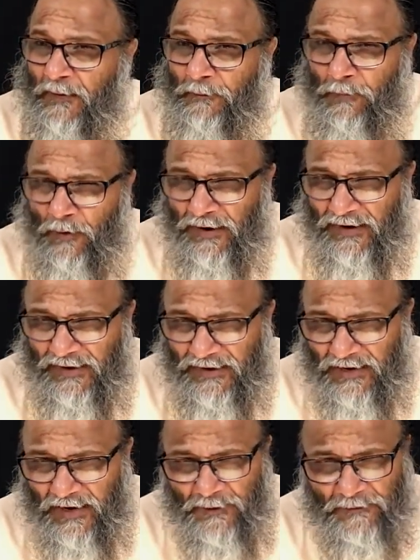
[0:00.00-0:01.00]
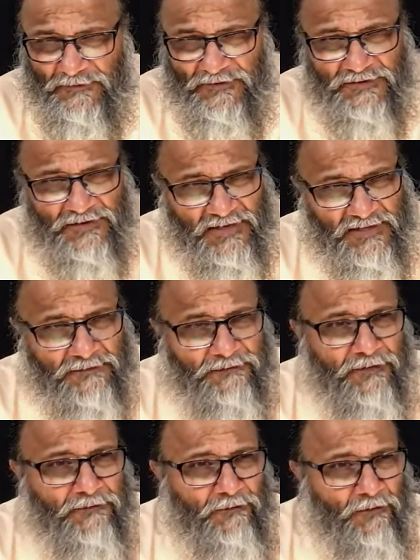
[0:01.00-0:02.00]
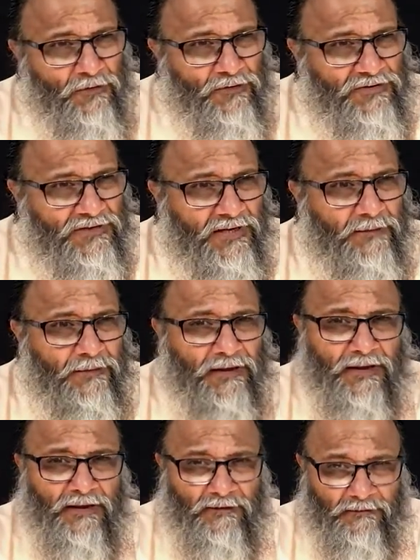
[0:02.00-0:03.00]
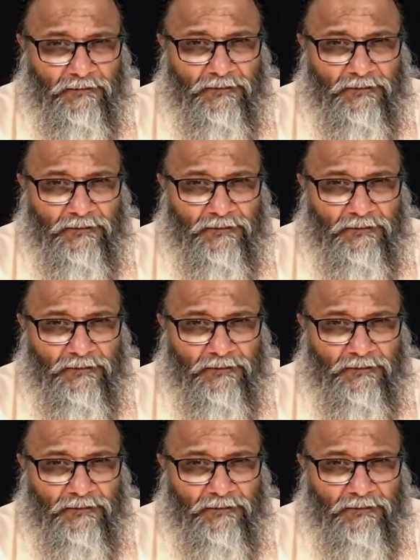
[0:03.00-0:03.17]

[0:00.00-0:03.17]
A point comes just before sleeping,